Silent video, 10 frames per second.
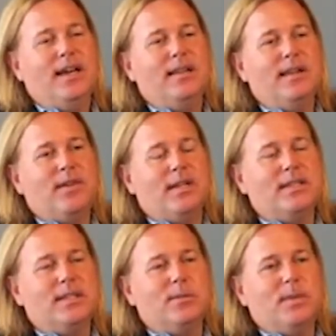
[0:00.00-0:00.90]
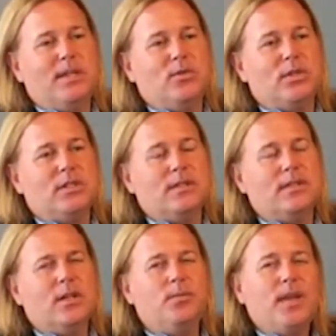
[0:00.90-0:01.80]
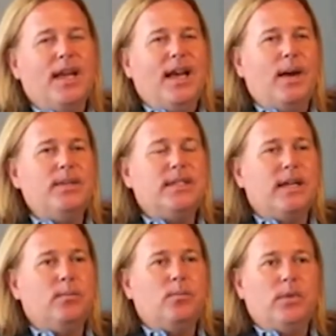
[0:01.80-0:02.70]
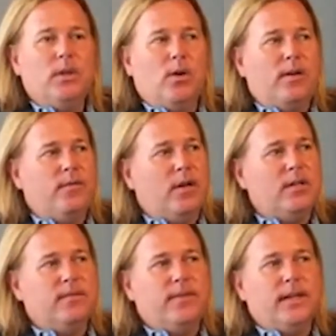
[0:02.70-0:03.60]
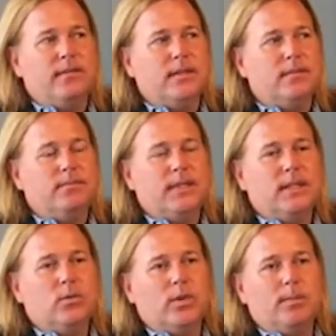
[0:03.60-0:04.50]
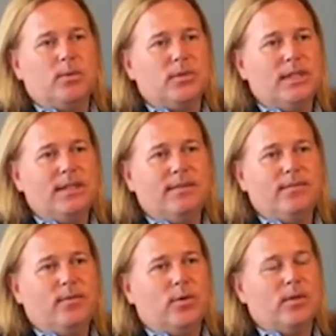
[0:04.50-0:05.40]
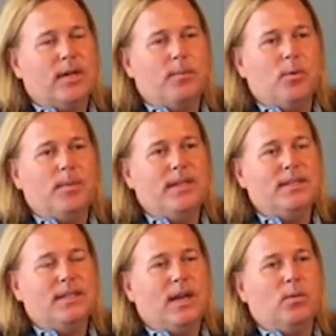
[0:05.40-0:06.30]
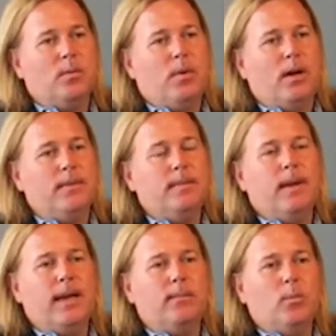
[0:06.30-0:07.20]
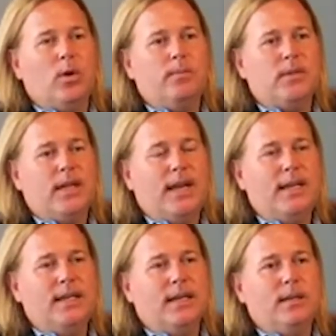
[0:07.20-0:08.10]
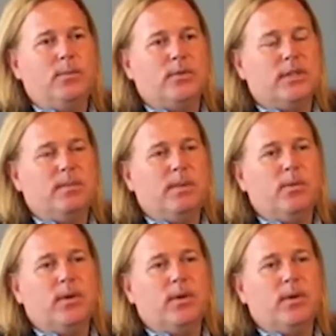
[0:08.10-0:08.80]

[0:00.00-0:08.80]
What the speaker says: they've gone to see their pediatrician. So I would say, you know, our volume fell to 10 to 20% for a couple of months, and now we're probably back more up to 80, 90% of people